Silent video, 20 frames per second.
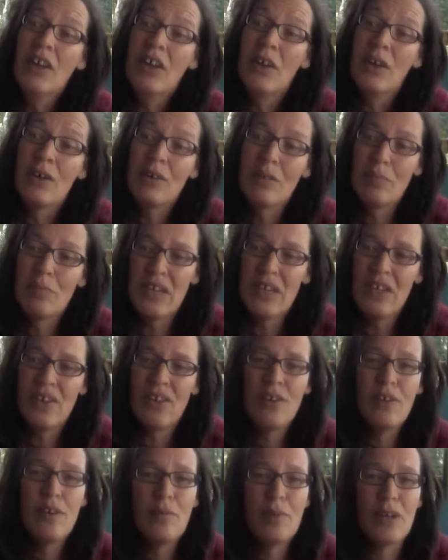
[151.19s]
who had been a
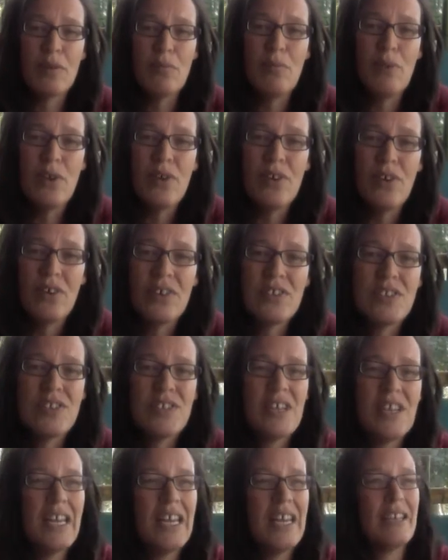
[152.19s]
hermit emerged,
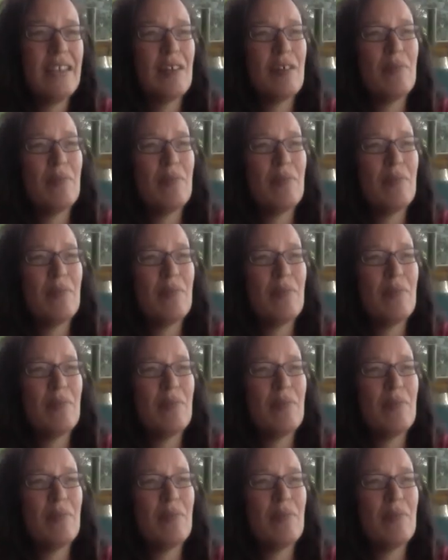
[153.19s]
and